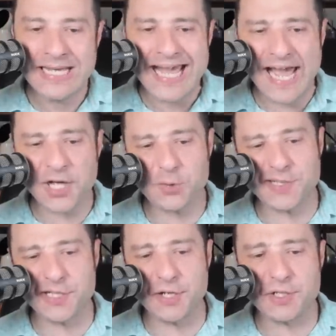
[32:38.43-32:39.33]
Ash
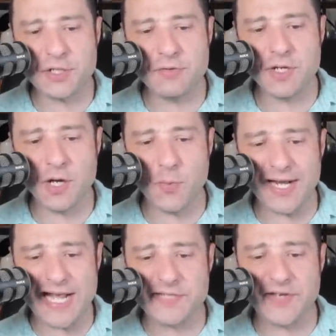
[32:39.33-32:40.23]
wants to know: Do you know what
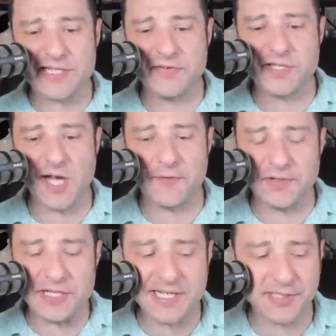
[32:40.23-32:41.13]
kinds of activities they offer
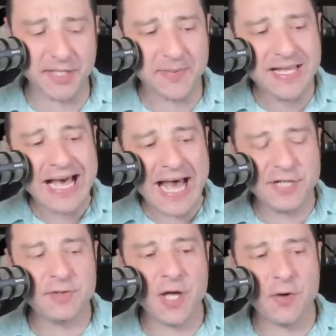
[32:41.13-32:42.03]
in the teens club?
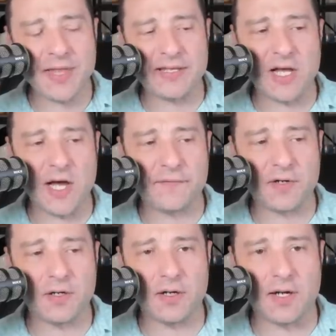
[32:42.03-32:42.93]
I do know that they
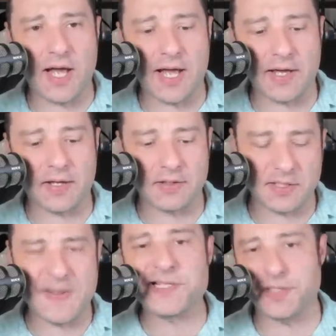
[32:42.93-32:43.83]
offer. Uh,
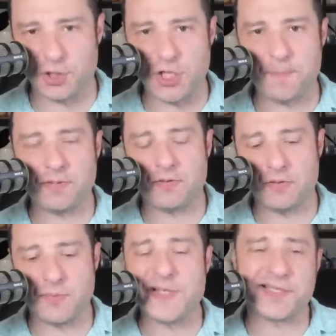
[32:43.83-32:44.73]
depends on the ship.
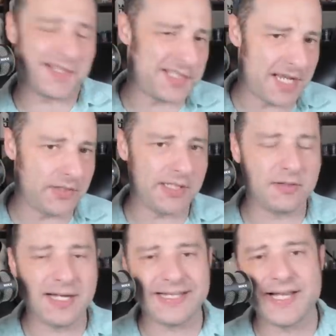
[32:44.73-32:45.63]
It depends on the sailing in a
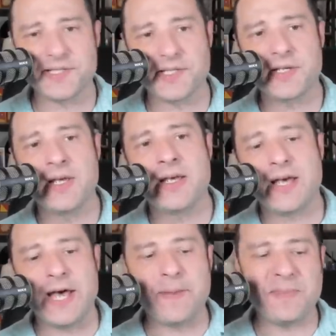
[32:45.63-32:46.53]
lot of cases.
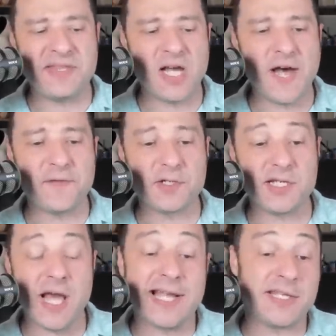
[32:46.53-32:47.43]
Uh, but they offer.
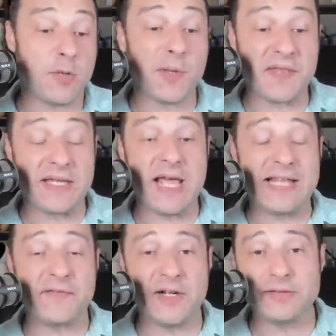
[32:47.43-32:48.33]
Te- I can tell you one thing.
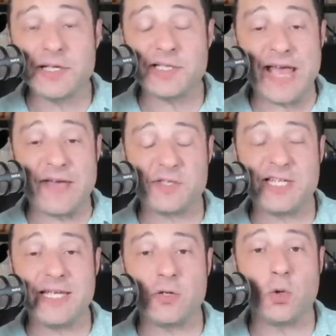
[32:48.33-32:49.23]
At the very least, they have
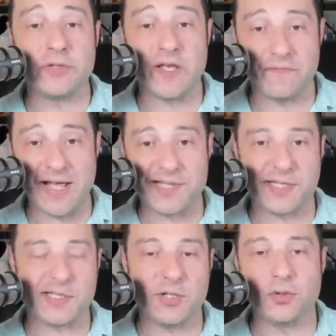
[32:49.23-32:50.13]
teen-only events
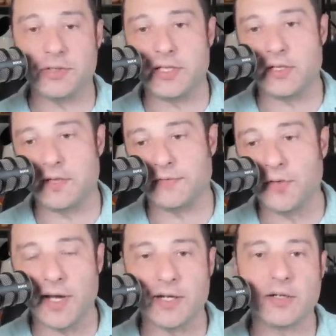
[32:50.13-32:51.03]
like teen-only uh,
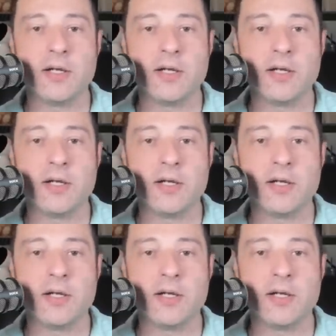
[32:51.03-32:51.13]
FlowRider.